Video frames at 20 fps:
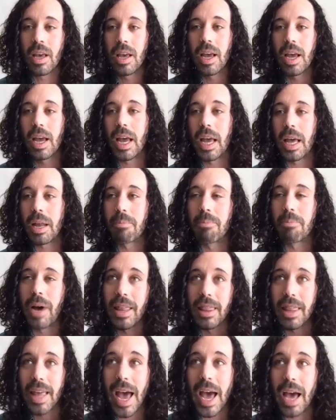And by
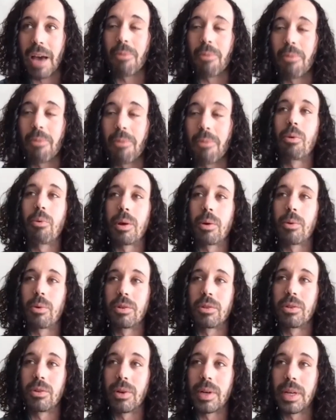that, what we were
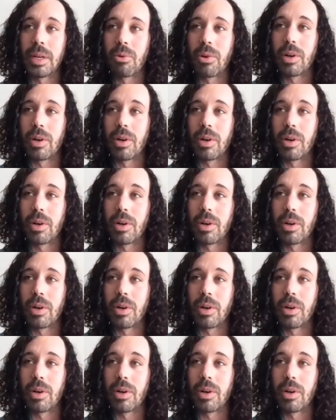doing,